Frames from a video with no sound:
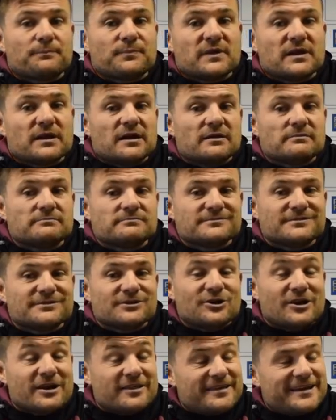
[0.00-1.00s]
you know,
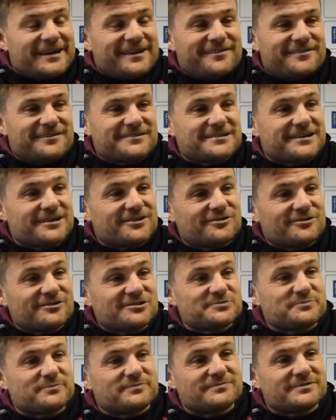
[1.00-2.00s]
light at the end of the tunnel.
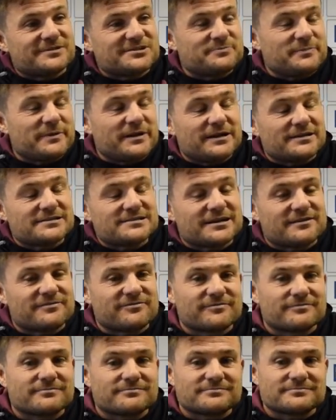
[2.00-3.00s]
It's been a
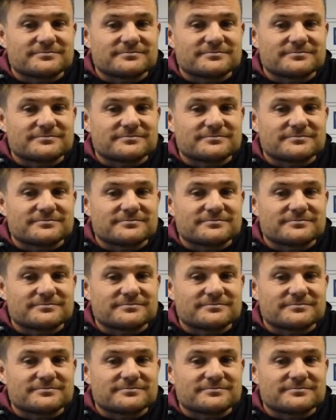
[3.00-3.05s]
tough